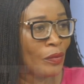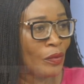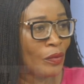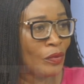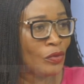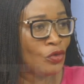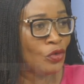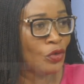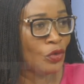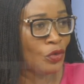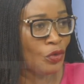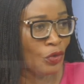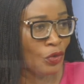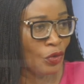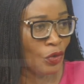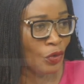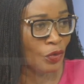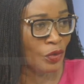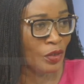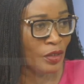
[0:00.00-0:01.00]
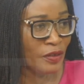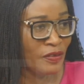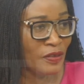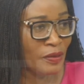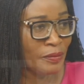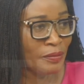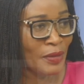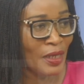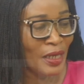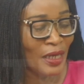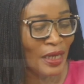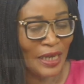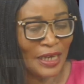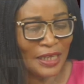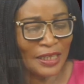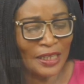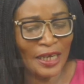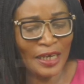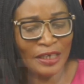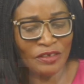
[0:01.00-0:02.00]
unionism
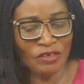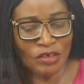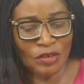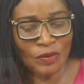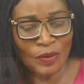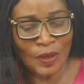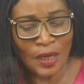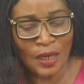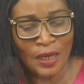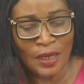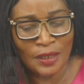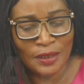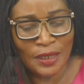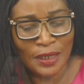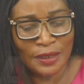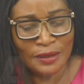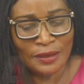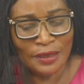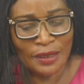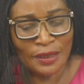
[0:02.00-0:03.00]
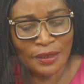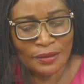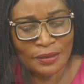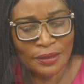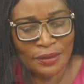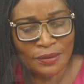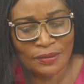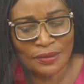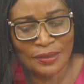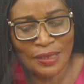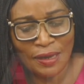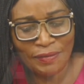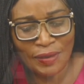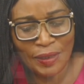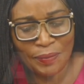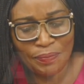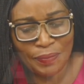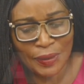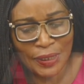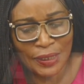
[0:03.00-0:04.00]
in Nigeria, that there's
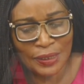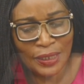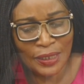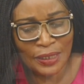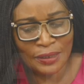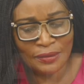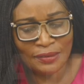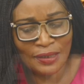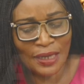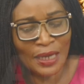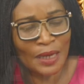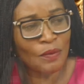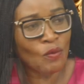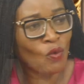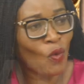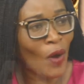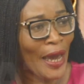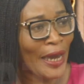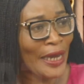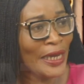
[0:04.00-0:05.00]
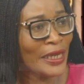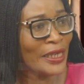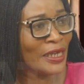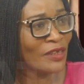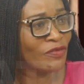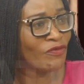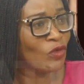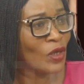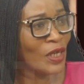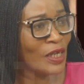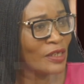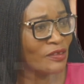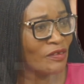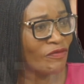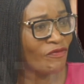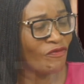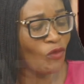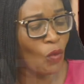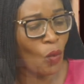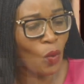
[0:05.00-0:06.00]
never been a time where in advocating
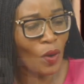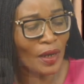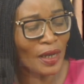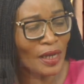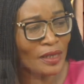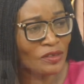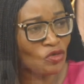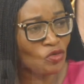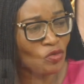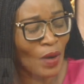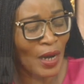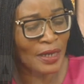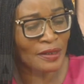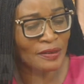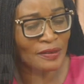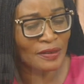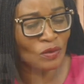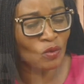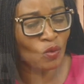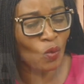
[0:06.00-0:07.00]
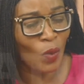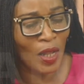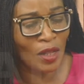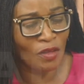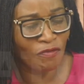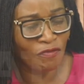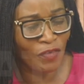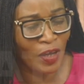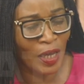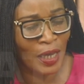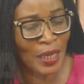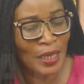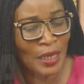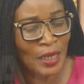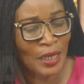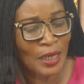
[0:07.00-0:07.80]
for workers' rights and welfare,